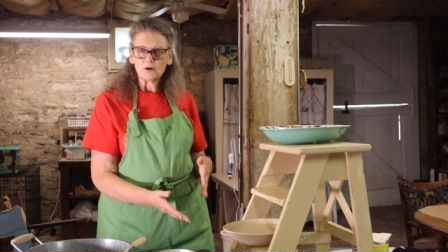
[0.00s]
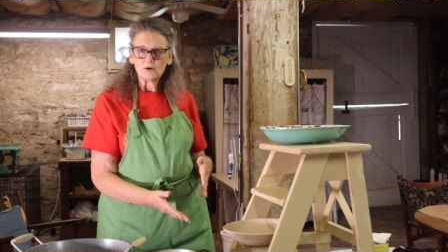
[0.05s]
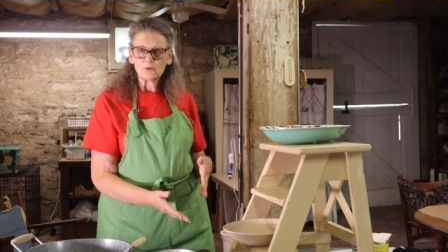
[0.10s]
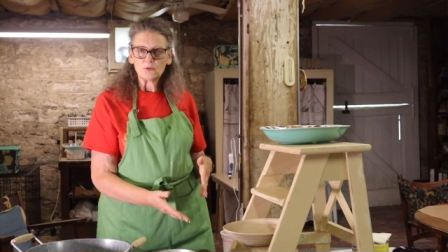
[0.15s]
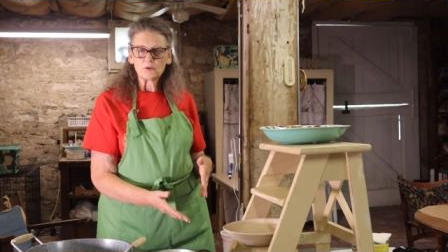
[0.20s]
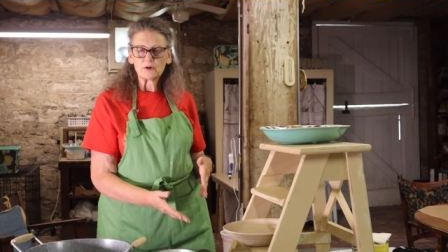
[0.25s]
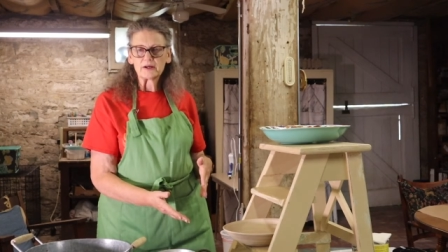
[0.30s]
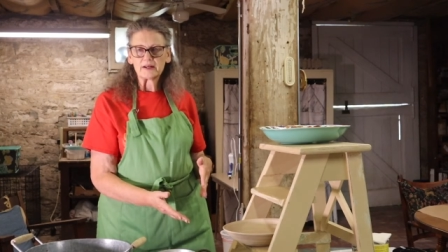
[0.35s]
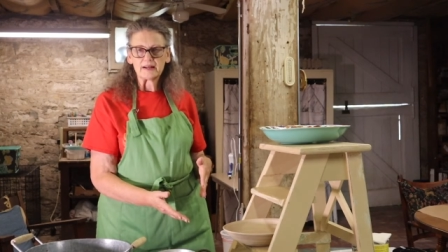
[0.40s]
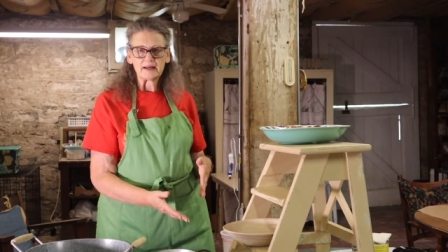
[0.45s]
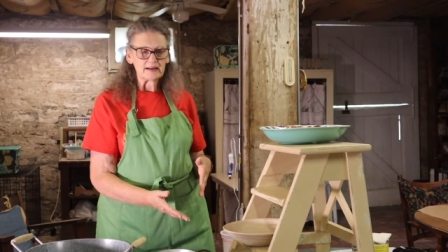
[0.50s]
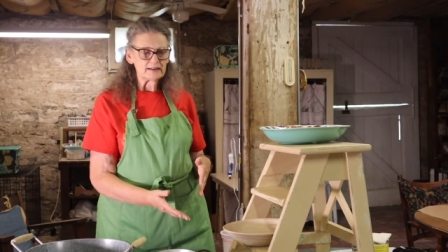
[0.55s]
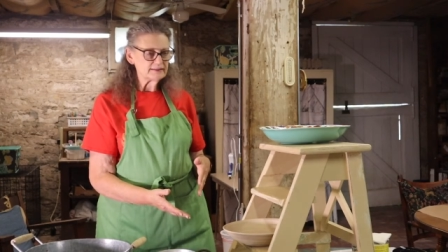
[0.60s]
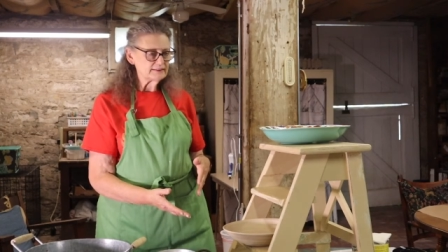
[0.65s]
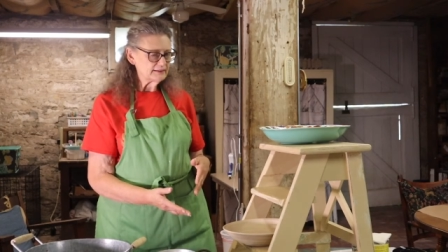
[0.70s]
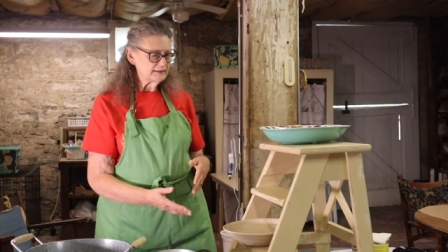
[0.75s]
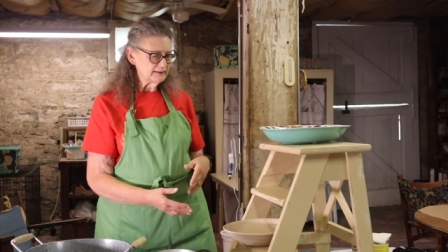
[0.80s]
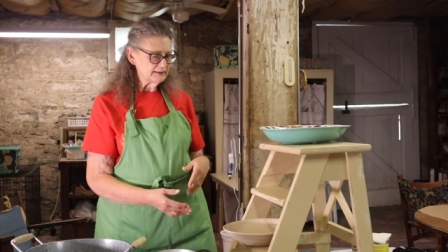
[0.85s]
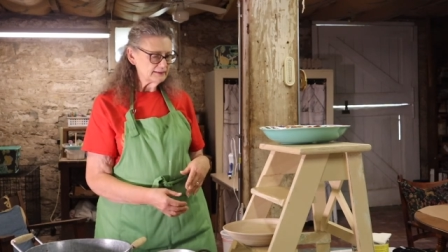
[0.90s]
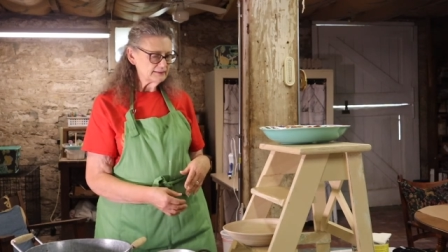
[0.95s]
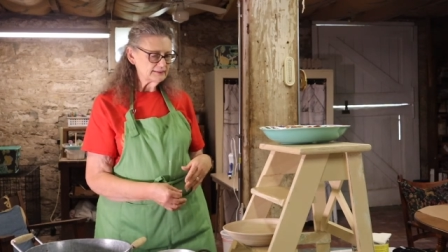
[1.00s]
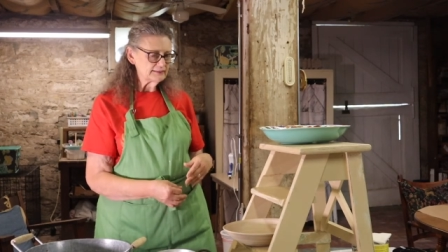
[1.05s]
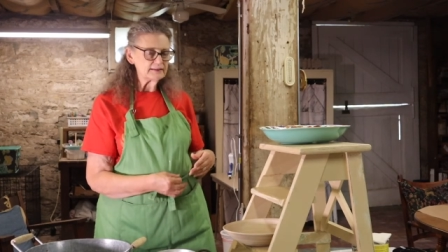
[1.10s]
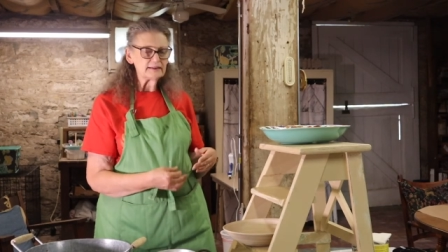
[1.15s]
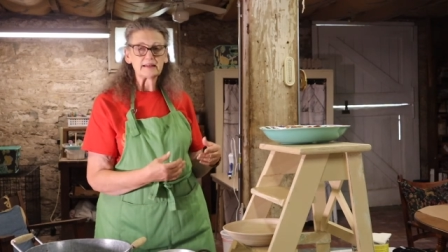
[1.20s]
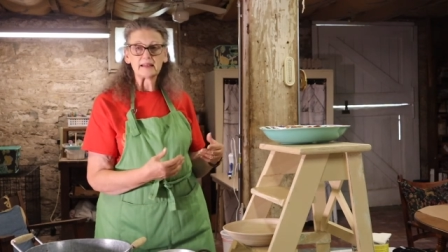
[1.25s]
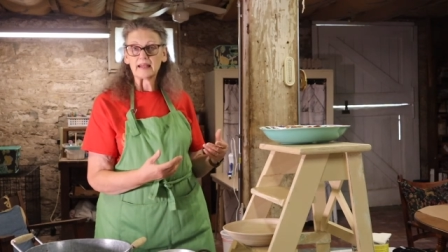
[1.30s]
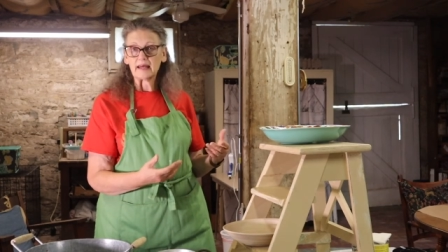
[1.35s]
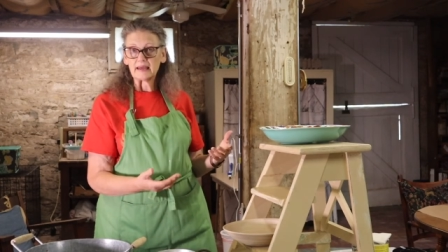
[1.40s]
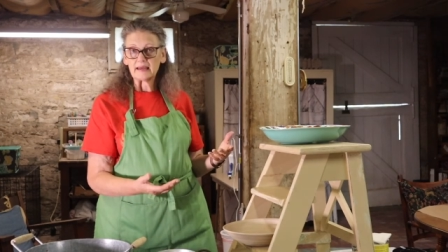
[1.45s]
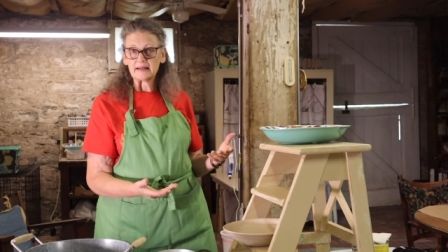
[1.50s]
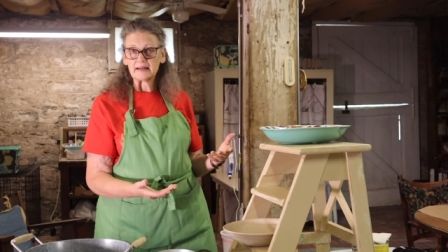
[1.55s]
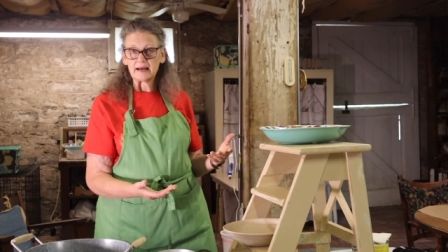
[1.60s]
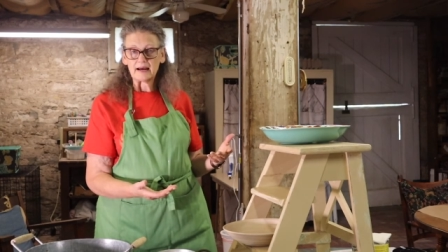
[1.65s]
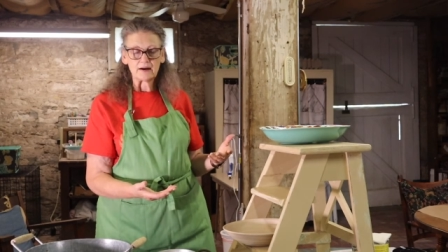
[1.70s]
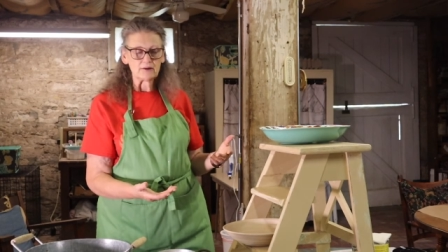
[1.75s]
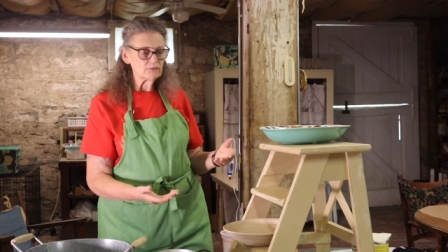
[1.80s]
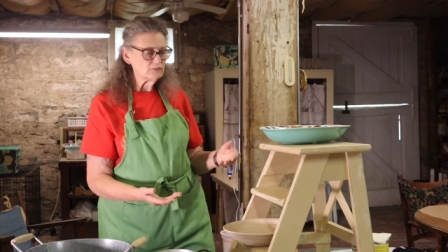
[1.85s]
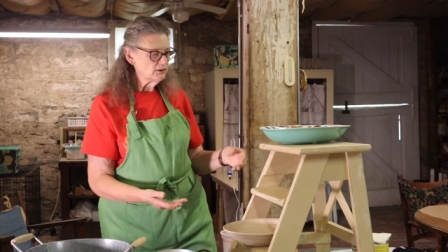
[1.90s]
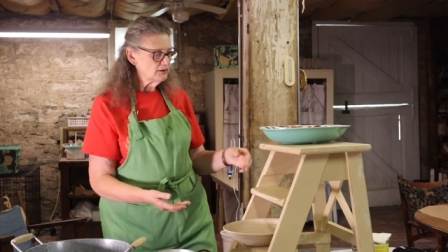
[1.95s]
organize this and lay it
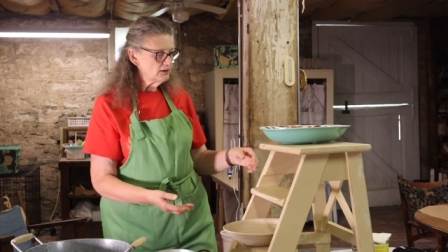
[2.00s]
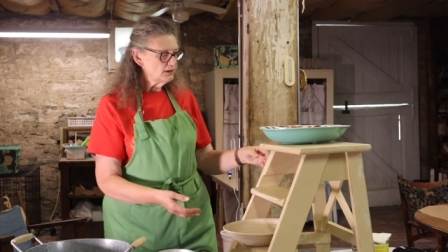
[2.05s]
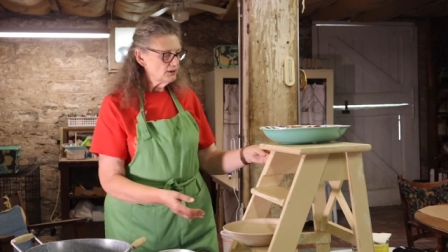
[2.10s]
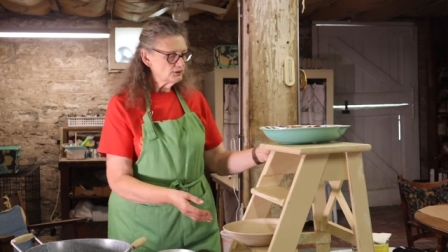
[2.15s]
out.